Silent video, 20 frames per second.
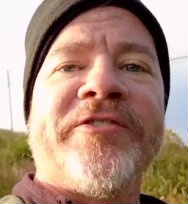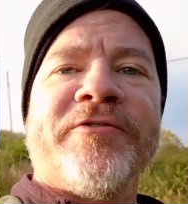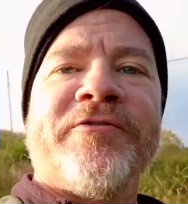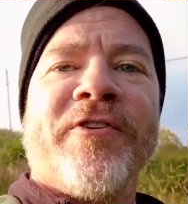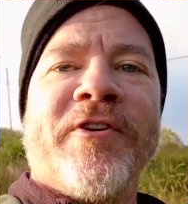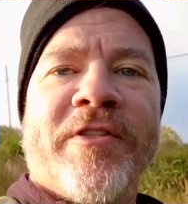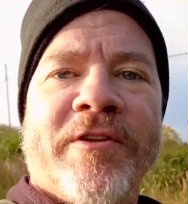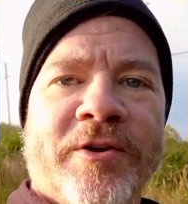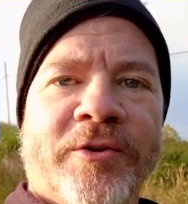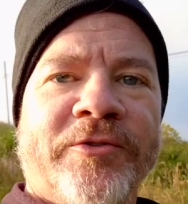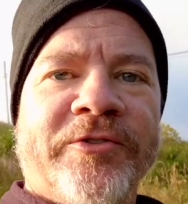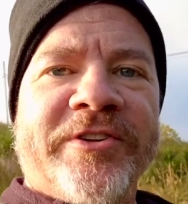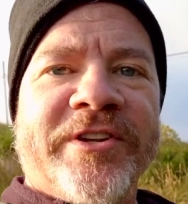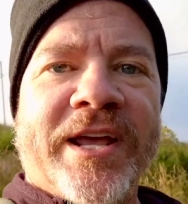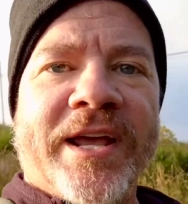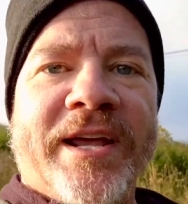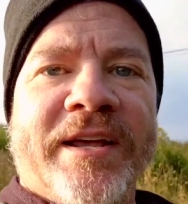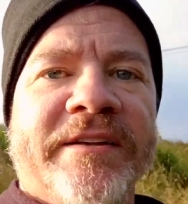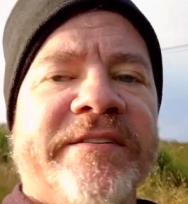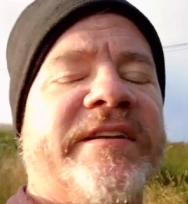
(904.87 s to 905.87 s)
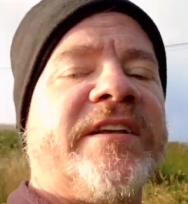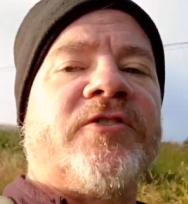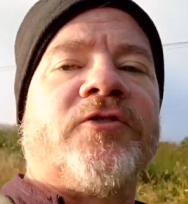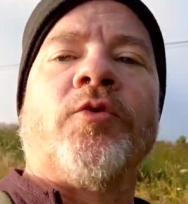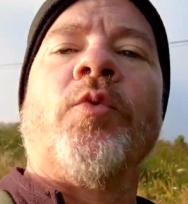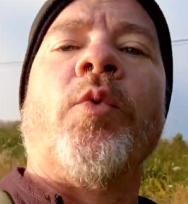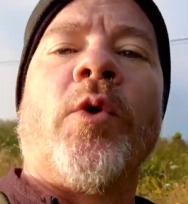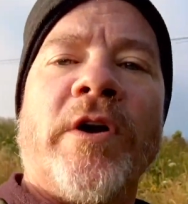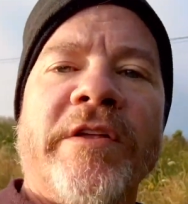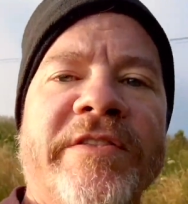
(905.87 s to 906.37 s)
for those days, it's
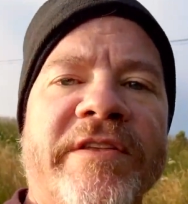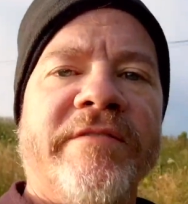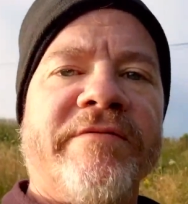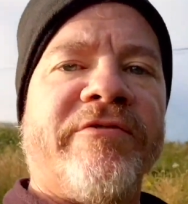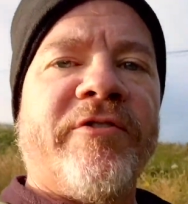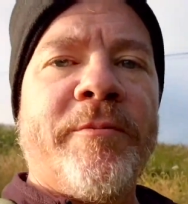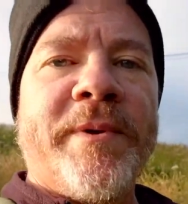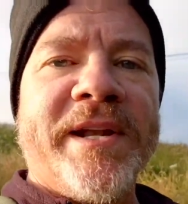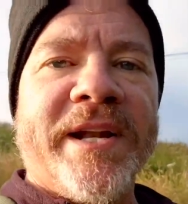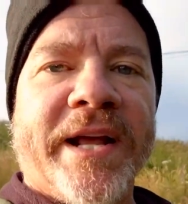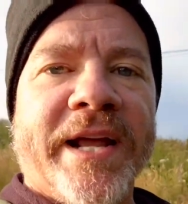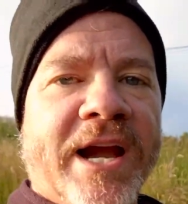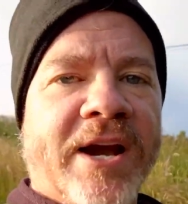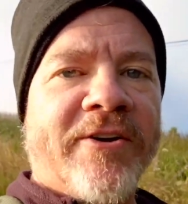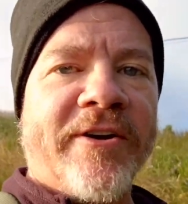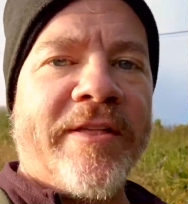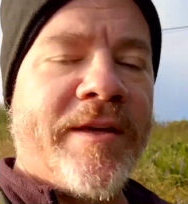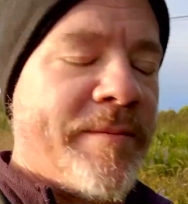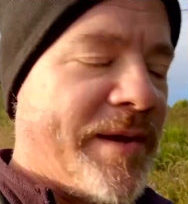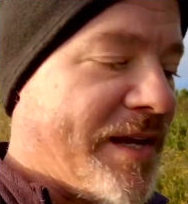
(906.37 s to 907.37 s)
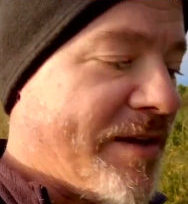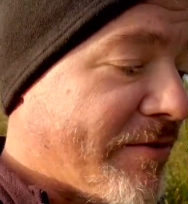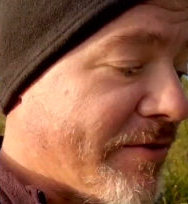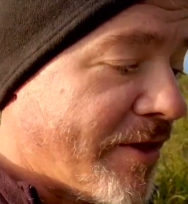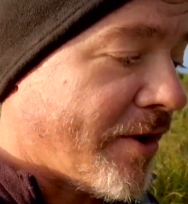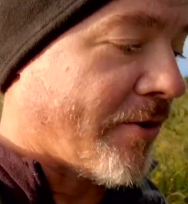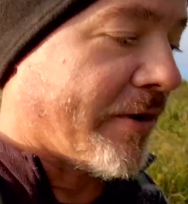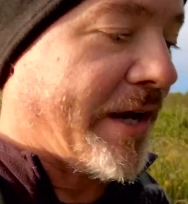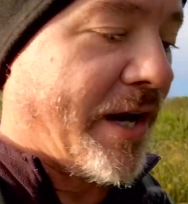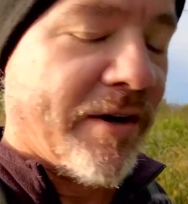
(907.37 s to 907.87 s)
worth it for me to carry them, even
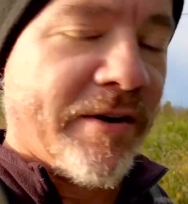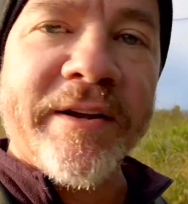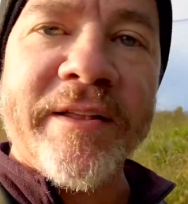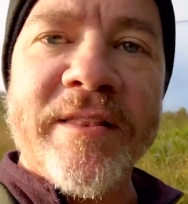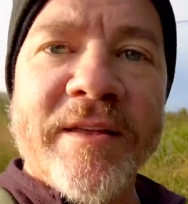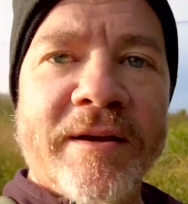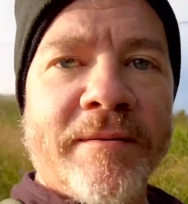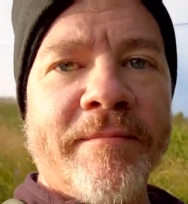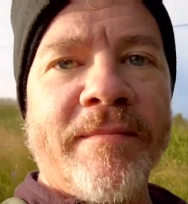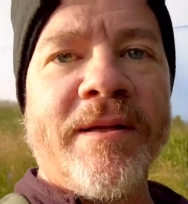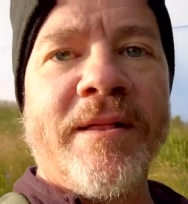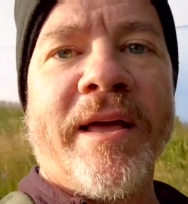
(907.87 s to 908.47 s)
though carrying them,